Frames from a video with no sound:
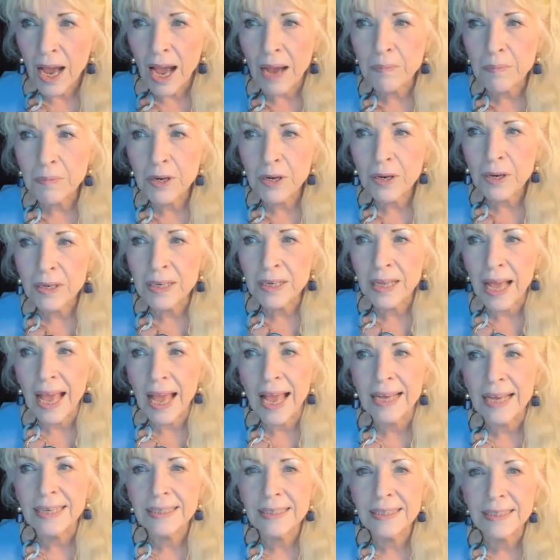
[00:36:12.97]
I'm going to
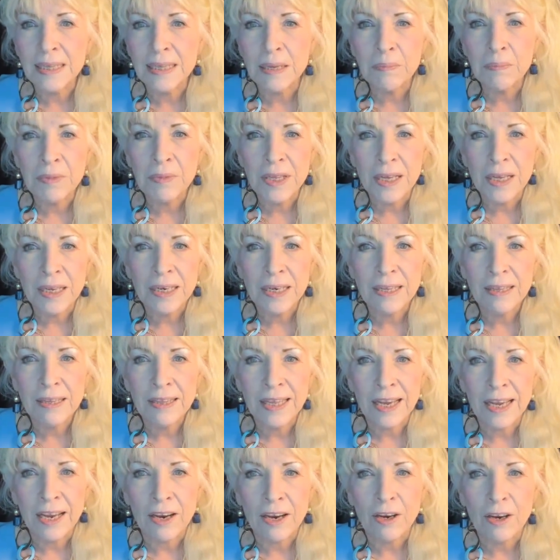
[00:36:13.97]
ask them then and
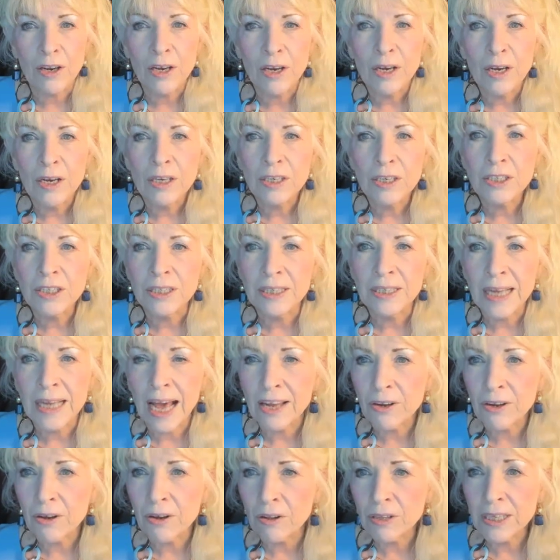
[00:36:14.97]
there to
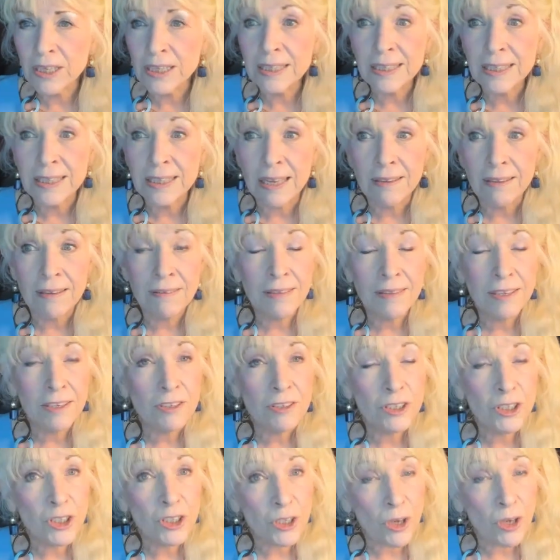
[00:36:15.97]
not only say that
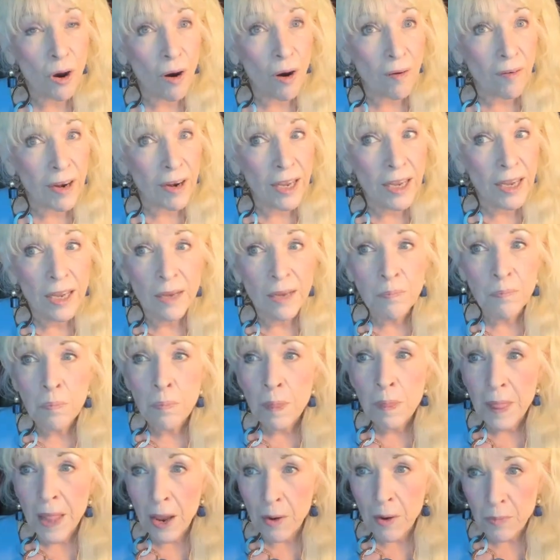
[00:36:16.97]
they're sorry
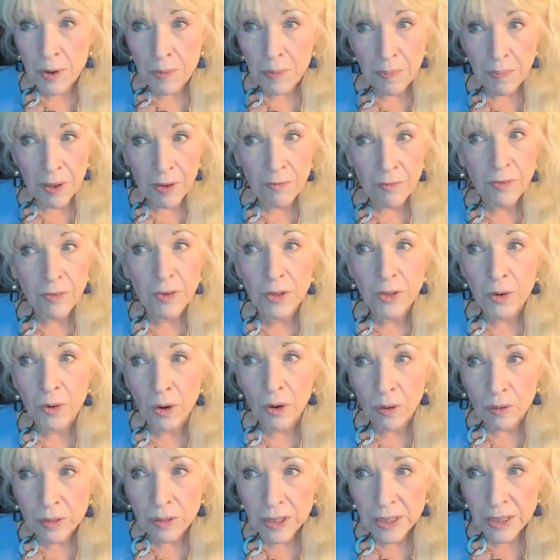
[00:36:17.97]
and repent for their
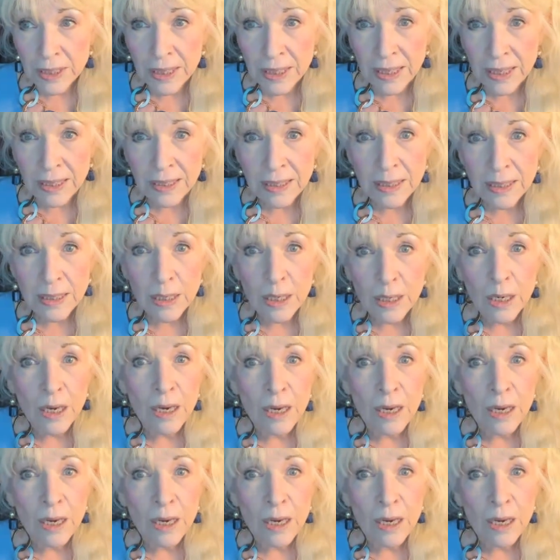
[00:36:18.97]
own sins,